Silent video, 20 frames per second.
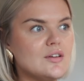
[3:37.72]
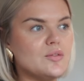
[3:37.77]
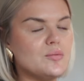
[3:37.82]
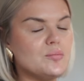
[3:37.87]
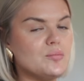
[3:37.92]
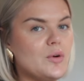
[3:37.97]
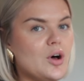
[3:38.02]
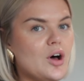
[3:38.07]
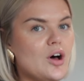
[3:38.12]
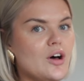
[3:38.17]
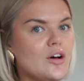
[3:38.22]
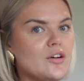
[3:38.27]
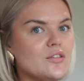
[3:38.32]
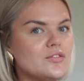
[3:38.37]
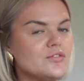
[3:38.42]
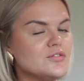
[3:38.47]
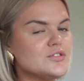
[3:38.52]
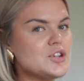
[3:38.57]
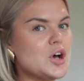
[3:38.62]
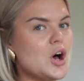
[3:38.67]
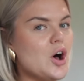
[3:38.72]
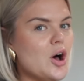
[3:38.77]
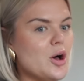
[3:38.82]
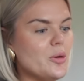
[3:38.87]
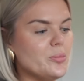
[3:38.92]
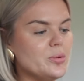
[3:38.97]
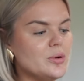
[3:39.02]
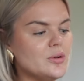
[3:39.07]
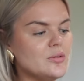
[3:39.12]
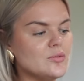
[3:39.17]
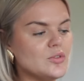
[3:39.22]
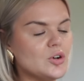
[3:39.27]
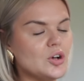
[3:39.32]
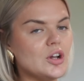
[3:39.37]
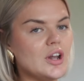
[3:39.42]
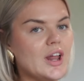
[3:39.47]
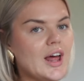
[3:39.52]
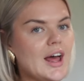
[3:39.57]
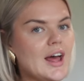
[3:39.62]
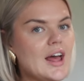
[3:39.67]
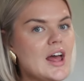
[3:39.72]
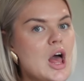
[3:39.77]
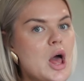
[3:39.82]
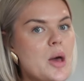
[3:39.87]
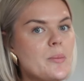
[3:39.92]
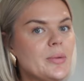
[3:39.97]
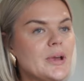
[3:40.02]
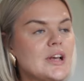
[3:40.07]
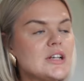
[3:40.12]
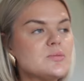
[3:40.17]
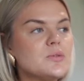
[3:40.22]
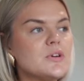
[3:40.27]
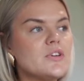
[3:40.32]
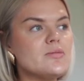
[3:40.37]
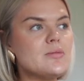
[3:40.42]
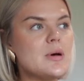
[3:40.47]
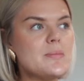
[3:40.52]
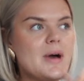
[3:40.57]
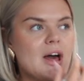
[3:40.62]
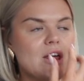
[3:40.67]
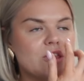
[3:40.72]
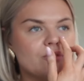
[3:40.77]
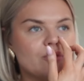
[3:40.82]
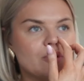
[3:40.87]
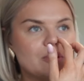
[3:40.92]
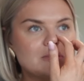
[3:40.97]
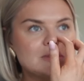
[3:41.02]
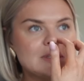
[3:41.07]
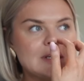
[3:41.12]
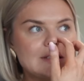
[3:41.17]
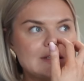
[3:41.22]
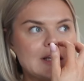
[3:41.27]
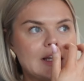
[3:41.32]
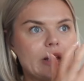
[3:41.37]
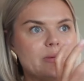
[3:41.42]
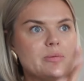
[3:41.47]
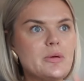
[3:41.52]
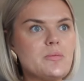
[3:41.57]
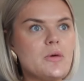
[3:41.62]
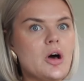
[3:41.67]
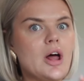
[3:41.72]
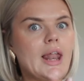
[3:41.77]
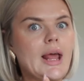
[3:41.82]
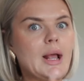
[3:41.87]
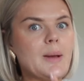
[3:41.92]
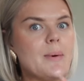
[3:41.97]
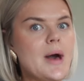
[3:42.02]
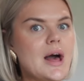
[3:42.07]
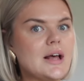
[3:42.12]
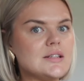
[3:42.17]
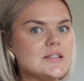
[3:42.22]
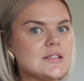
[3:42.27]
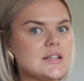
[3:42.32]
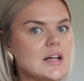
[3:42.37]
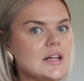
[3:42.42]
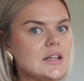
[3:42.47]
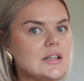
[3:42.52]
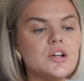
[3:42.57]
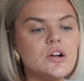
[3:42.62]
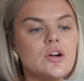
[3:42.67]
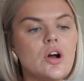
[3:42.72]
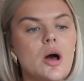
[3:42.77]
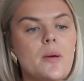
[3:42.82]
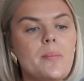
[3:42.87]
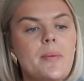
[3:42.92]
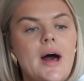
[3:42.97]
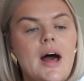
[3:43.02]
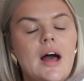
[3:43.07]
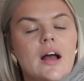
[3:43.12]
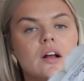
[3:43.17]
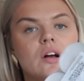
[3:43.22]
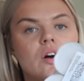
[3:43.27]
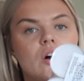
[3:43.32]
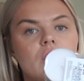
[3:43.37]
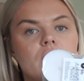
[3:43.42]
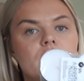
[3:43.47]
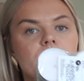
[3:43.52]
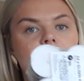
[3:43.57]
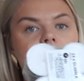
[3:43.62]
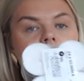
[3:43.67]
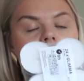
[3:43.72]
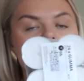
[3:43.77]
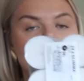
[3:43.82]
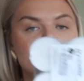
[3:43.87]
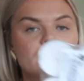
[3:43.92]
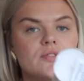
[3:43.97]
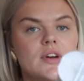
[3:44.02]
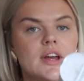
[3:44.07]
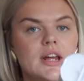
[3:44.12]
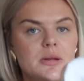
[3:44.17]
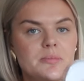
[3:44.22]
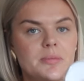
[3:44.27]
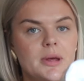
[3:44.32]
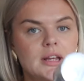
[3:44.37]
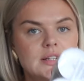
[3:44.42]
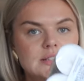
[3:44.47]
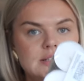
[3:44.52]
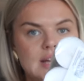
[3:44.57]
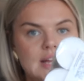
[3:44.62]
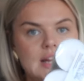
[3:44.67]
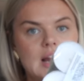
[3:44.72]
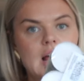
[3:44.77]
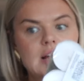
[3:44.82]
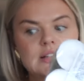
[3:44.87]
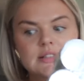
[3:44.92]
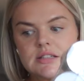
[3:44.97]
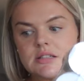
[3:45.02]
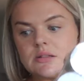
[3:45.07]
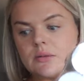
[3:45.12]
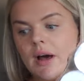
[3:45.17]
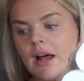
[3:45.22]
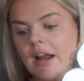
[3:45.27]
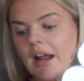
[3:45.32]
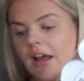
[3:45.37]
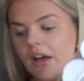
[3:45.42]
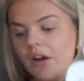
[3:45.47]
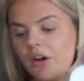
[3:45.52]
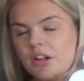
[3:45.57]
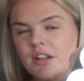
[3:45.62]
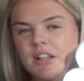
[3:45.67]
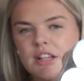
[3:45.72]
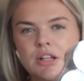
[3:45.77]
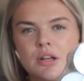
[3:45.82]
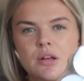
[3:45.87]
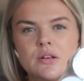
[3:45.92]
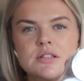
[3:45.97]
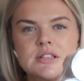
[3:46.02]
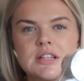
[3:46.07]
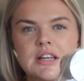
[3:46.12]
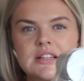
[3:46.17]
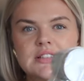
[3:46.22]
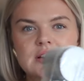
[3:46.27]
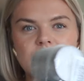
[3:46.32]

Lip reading: Mauve top colour, because one of my bathrooms is a little bit more like pastel. So I got a pack of the really big tea lights as well. I only use these.